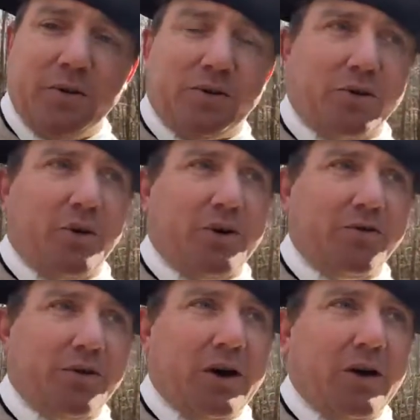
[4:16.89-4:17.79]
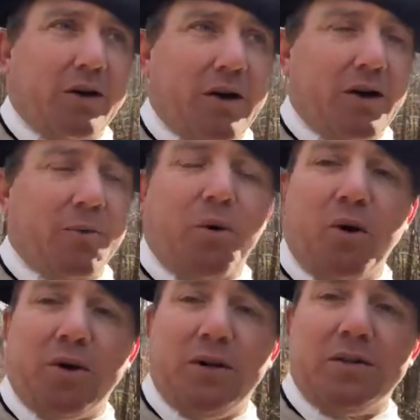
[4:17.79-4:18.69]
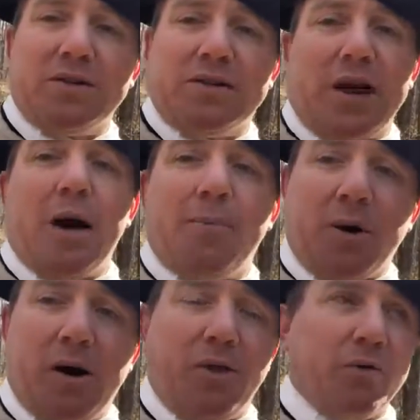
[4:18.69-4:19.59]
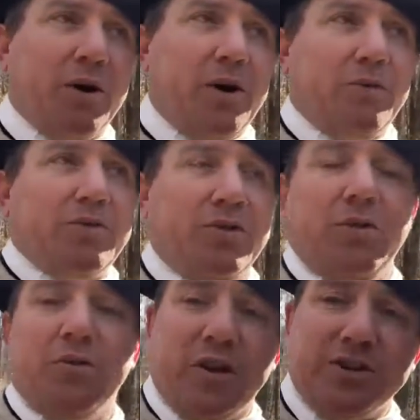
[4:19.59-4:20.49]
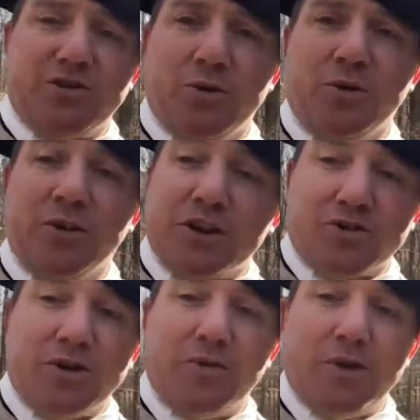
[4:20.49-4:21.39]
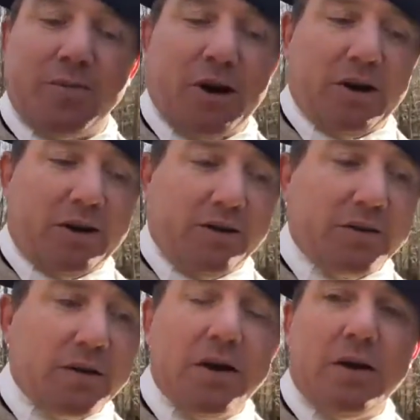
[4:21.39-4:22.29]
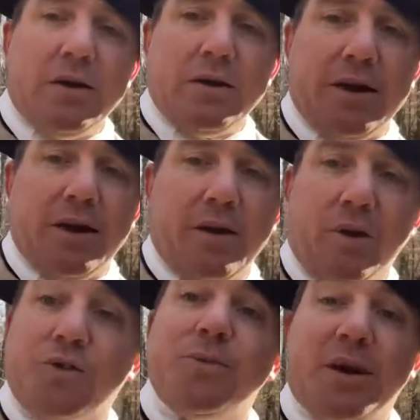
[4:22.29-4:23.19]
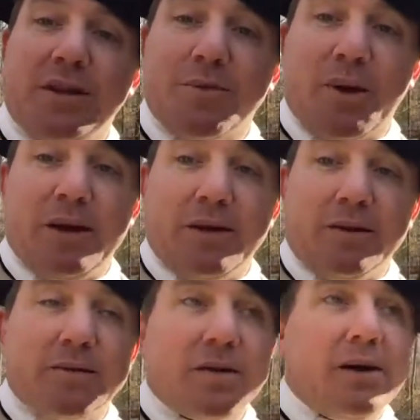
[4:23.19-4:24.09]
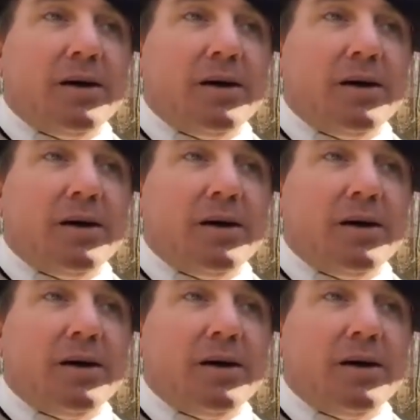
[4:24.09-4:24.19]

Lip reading: sort of an important step on the road to eventual victory for the Americans and ultimate independence.